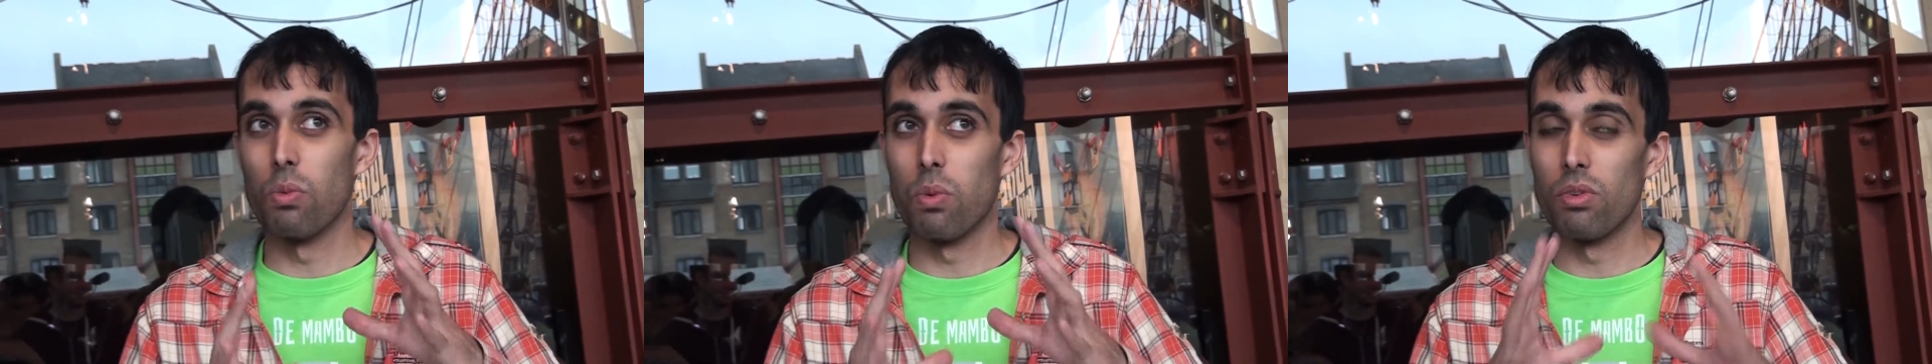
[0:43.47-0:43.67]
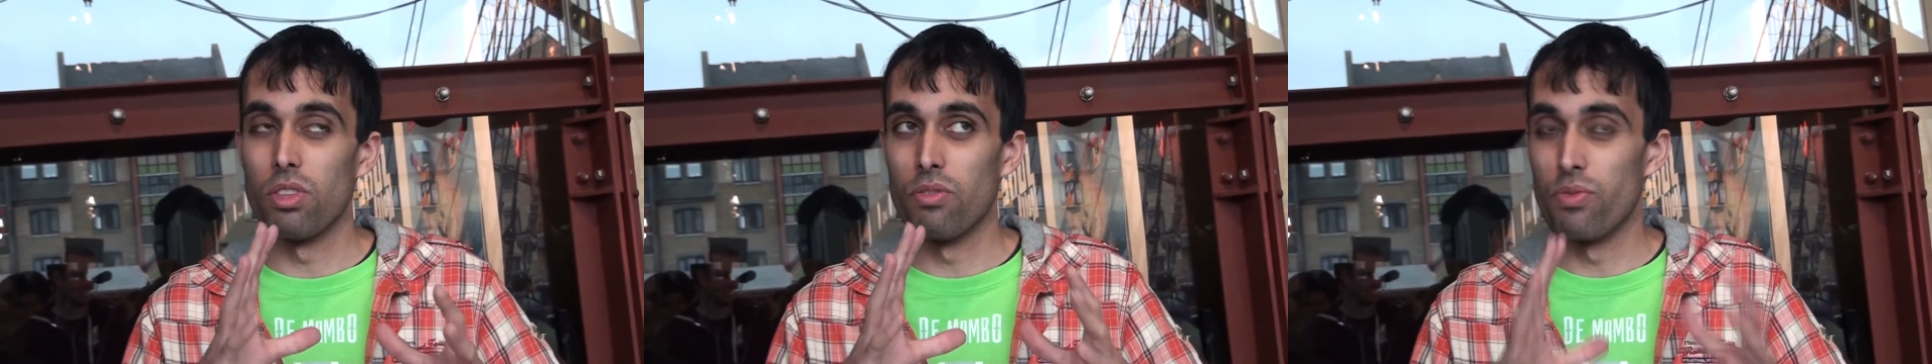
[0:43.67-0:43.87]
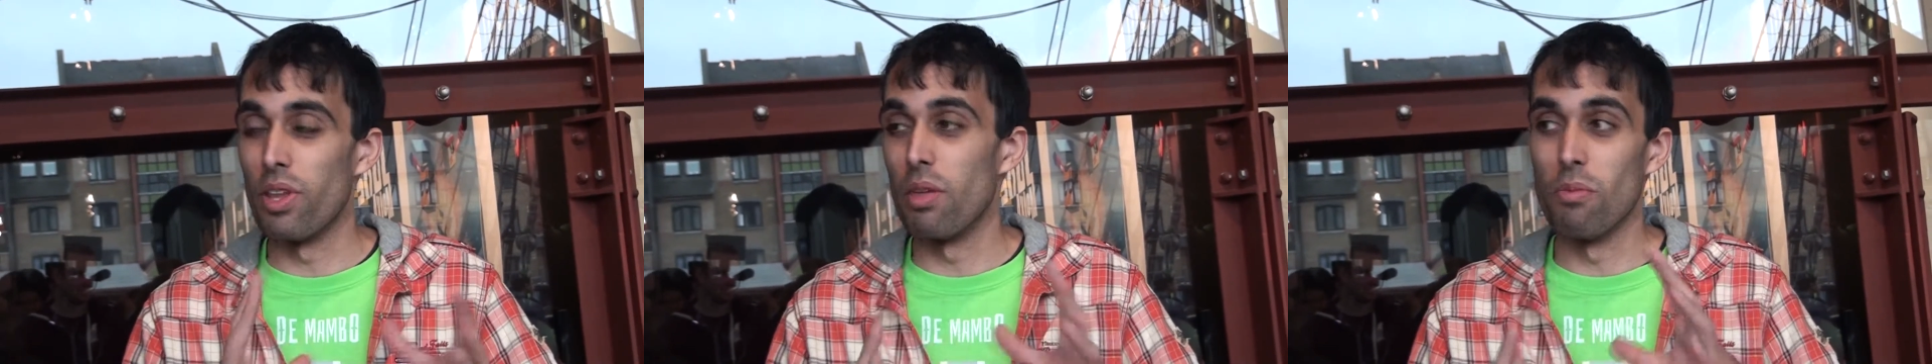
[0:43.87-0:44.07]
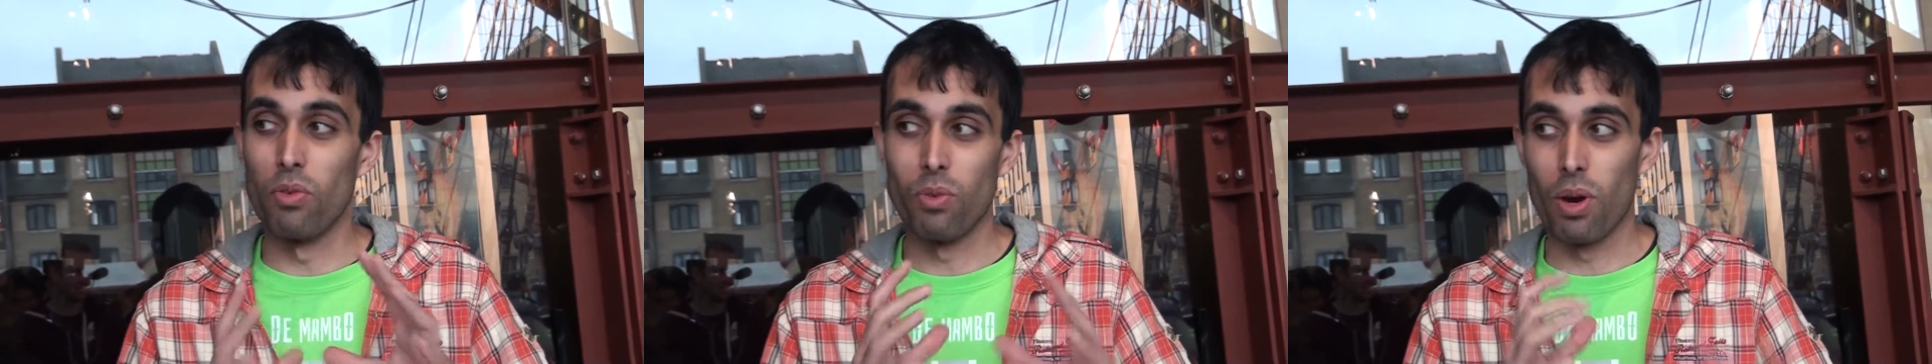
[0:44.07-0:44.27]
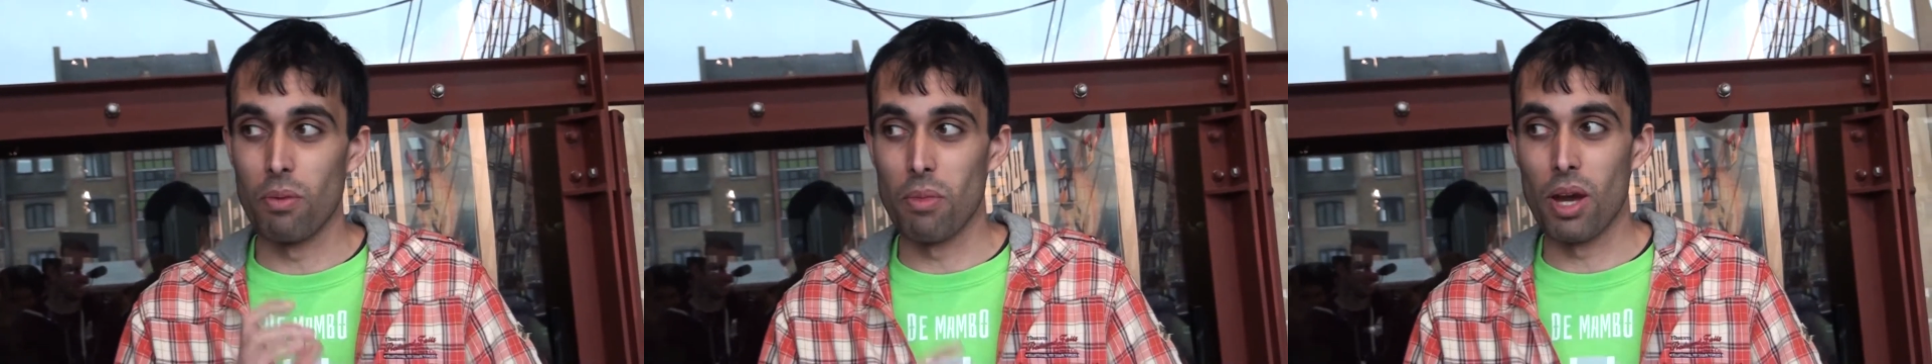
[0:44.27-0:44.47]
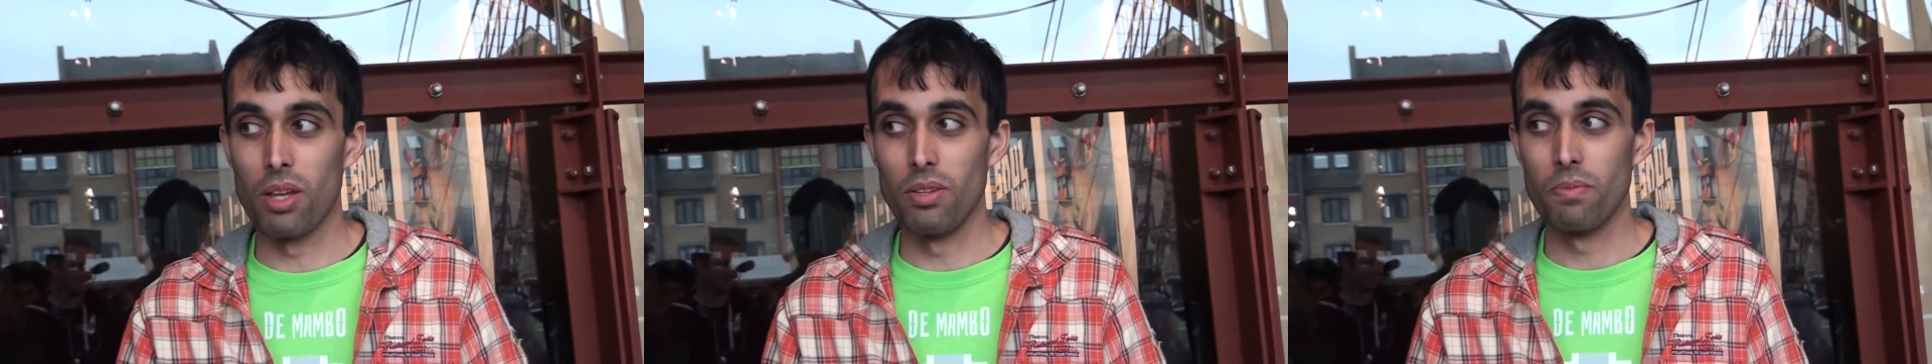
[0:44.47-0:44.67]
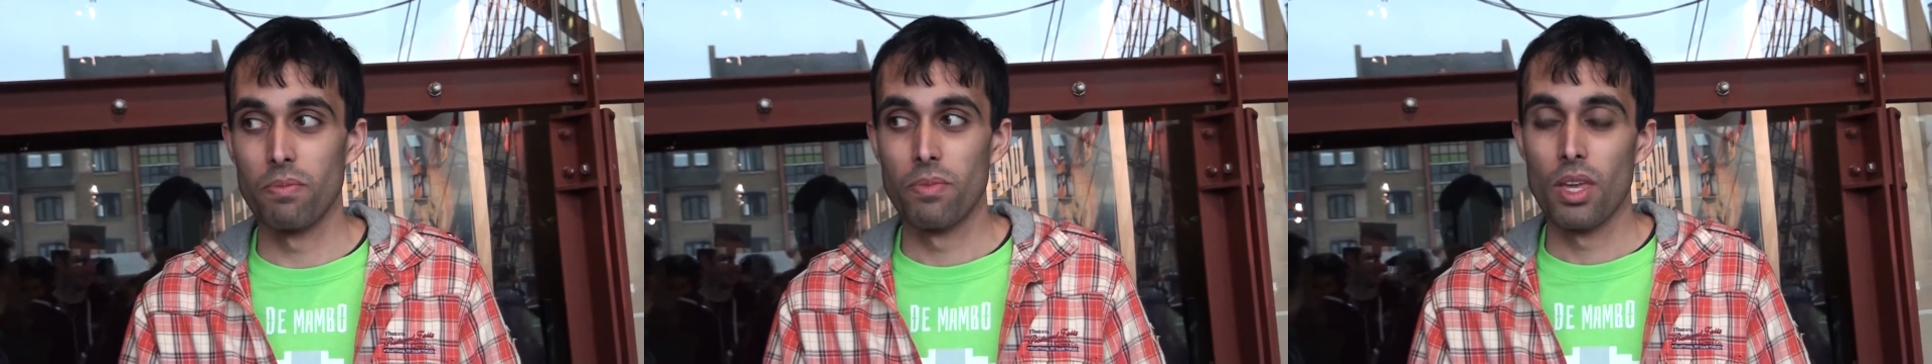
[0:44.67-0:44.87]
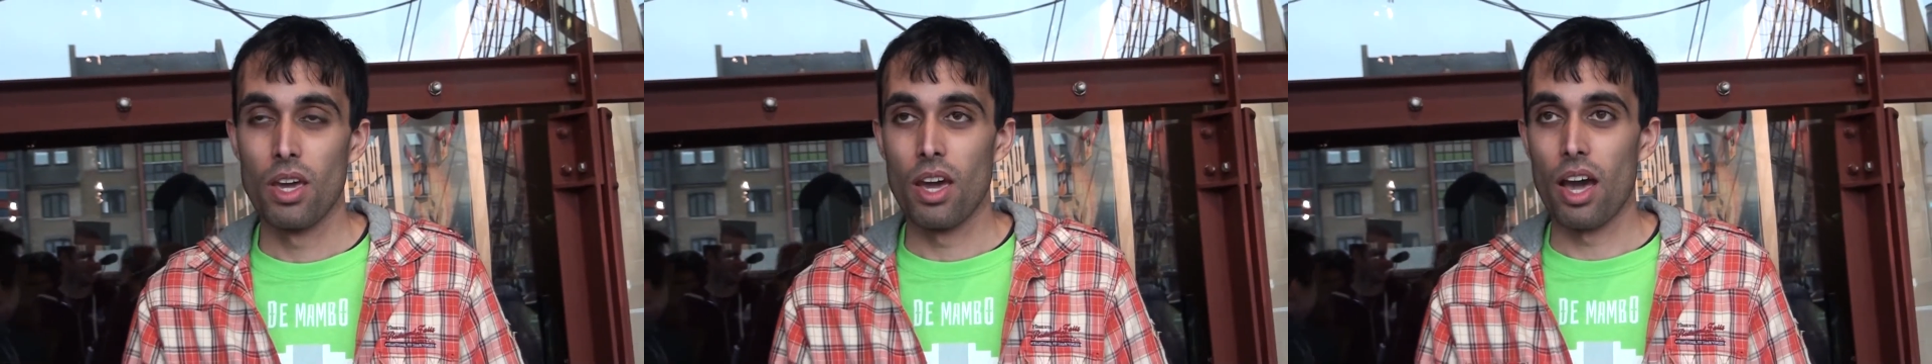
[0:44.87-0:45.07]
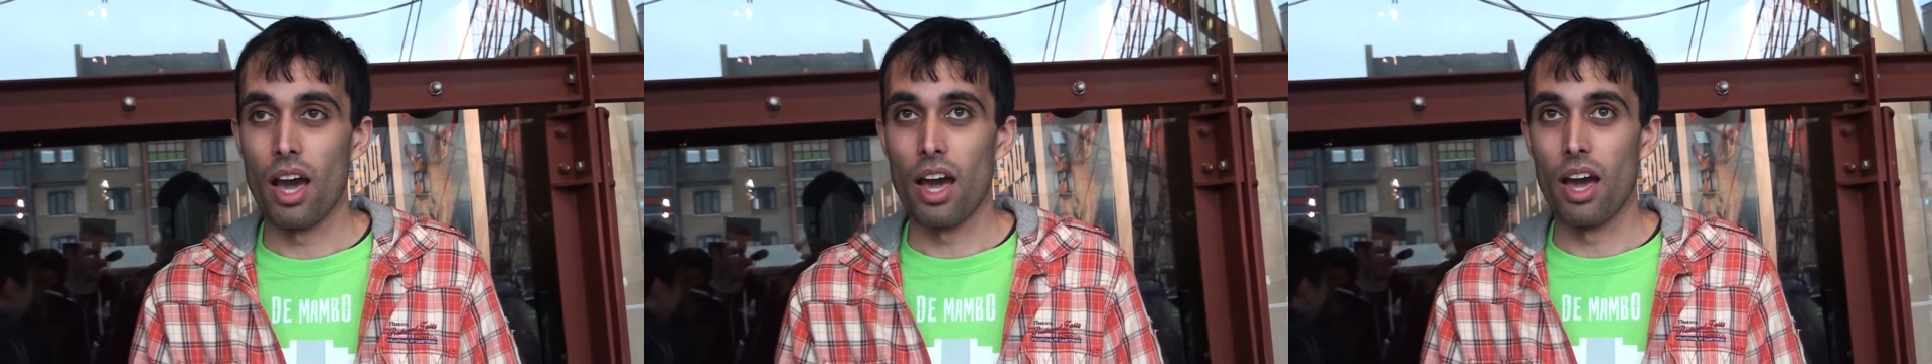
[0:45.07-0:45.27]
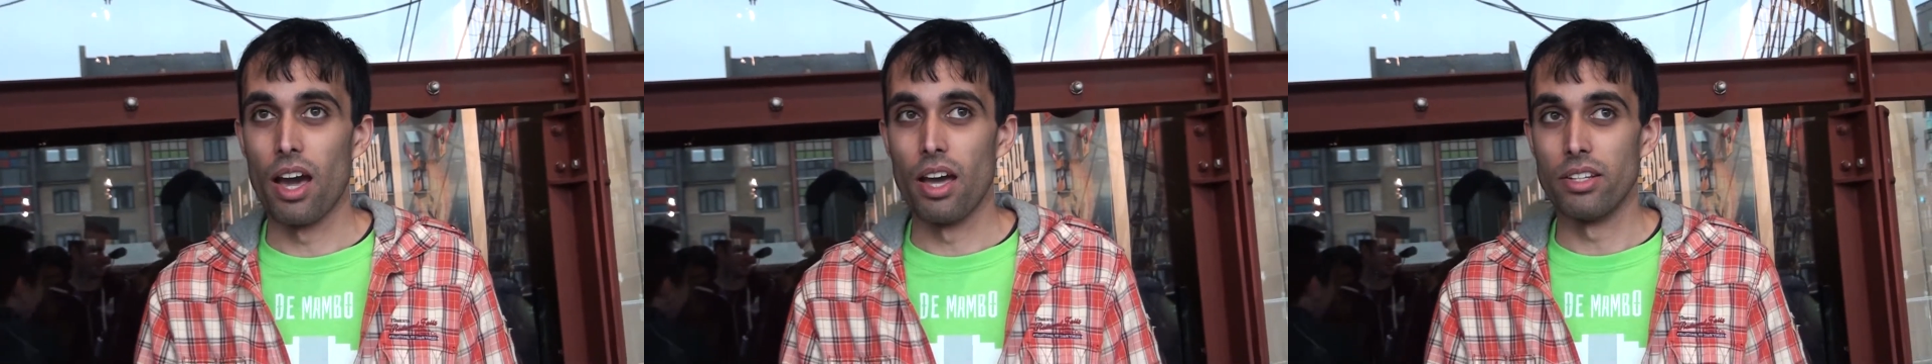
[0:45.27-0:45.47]
the, the rhythm of one button
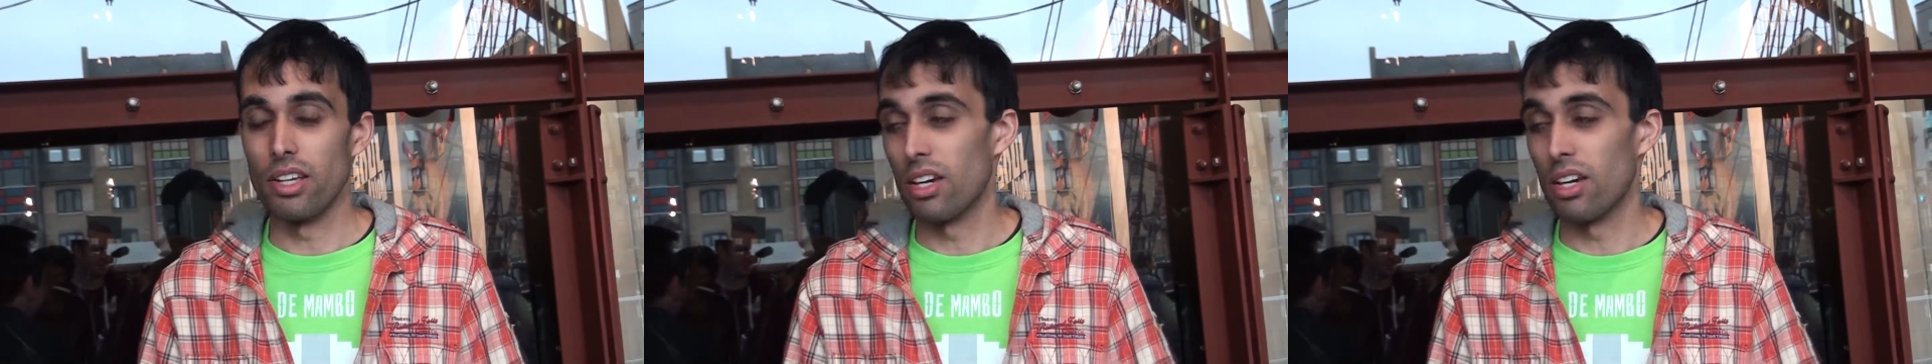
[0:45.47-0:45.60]
and